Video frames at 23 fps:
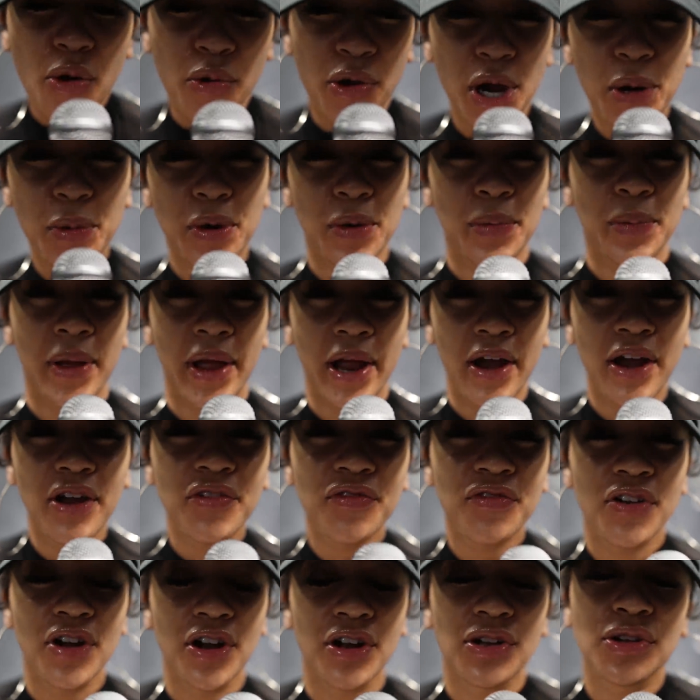We are preparing
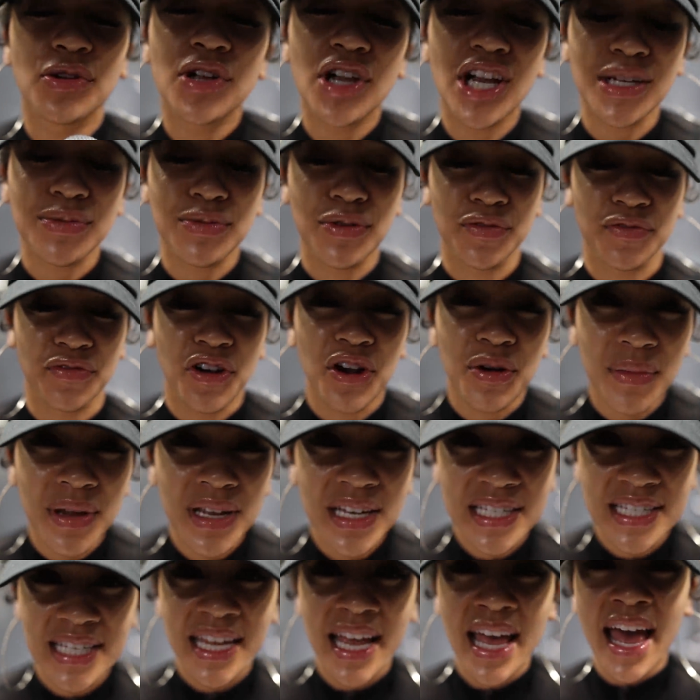for a New Year's performance.
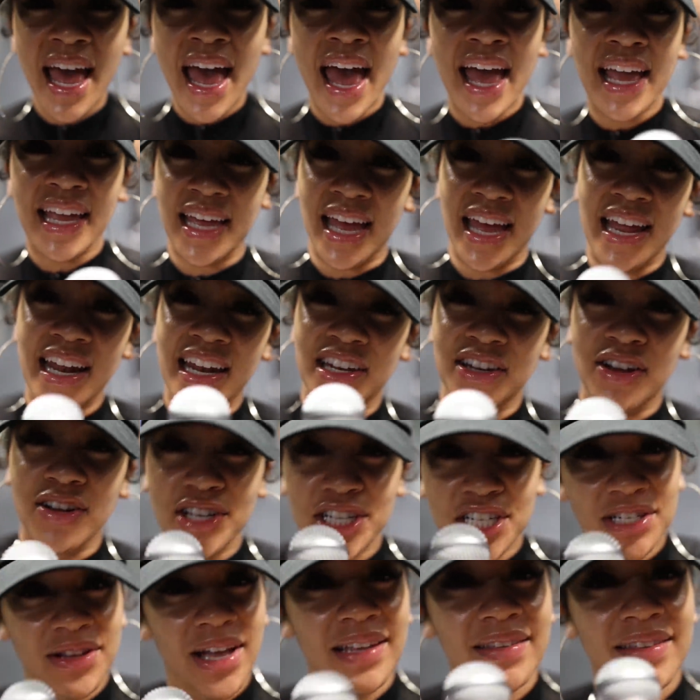Ken, don't
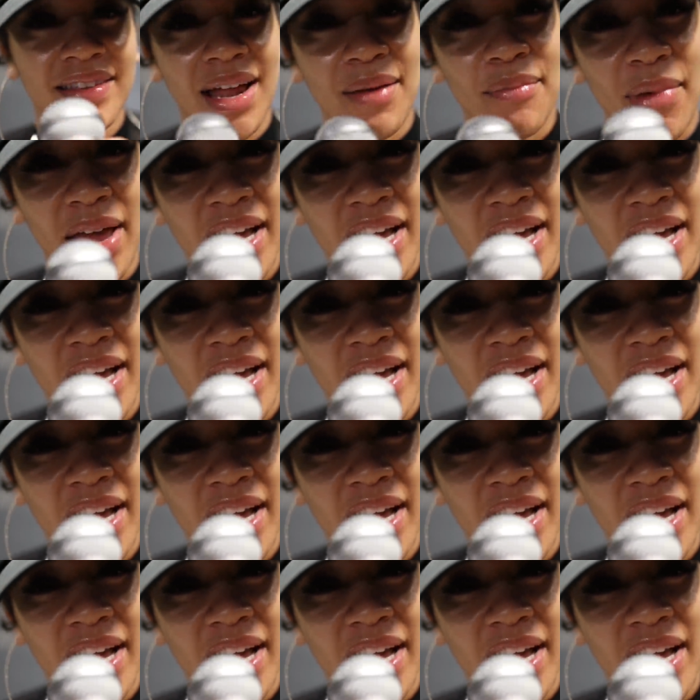you like that I'm